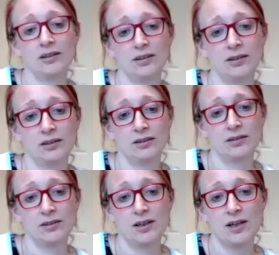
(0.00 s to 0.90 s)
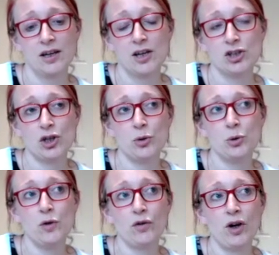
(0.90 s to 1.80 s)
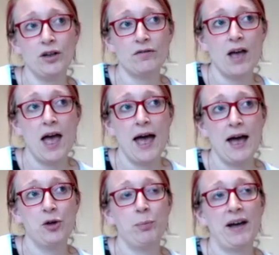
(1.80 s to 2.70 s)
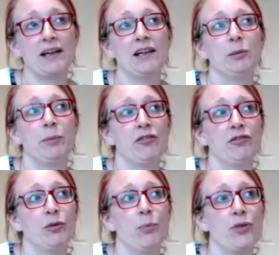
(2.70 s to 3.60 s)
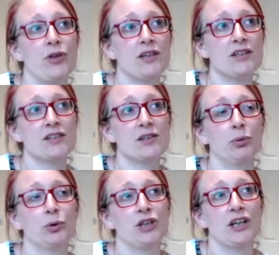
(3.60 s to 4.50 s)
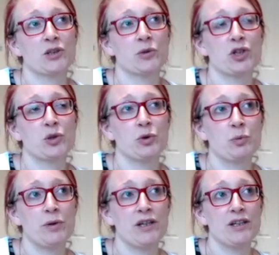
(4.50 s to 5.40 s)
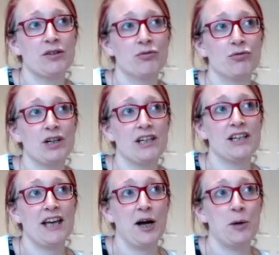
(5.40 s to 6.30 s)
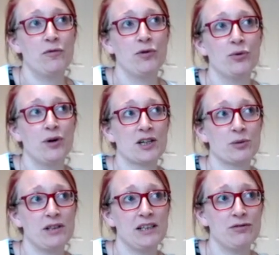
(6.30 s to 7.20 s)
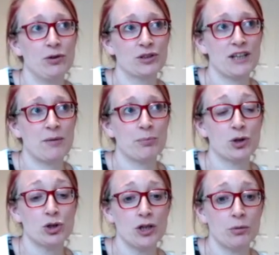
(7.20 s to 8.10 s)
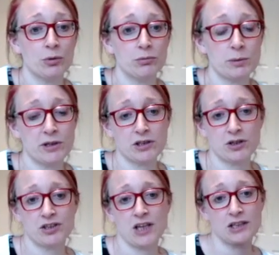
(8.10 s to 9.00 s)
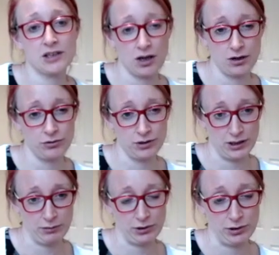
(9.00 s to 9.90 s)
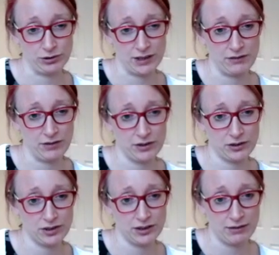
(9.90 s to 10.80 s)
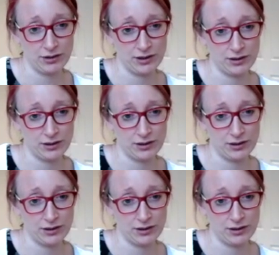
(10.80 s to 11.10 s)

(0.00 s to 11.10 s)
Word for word: okay so you kind of held back a little bit from these projects, which would be really helpful as we leave lockdown, because you don't want them to be associated only with lockdown. If I understood that right?